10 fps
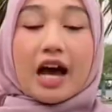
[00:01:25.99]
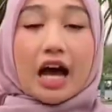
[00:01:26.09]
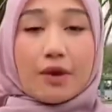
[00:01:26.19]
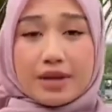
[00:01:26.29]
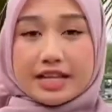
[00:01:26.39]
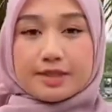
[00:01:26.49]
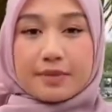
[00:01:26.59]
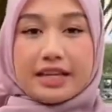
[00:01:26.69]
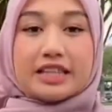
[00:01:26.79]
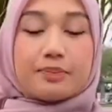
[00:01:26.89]
I will
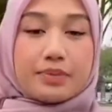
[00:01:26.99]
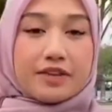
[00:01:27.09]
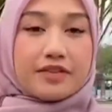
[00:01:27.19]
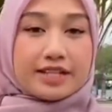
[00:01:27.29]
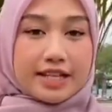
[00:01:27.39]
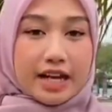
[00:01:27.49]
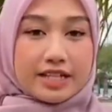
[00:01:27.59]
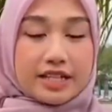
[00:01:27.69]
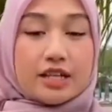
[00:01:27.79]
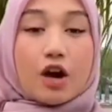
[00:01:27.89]
explain the brief
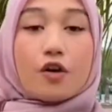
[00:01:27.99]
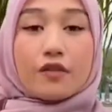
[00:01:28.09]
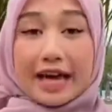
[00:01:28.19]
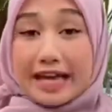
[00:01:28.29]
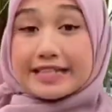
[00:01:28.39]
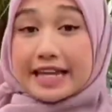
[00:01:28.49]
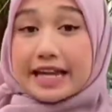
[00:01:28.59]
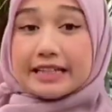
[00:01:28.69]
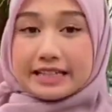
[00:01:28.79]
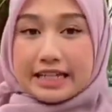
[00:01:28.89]
discussion of
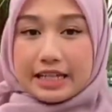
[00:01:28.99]
SLD.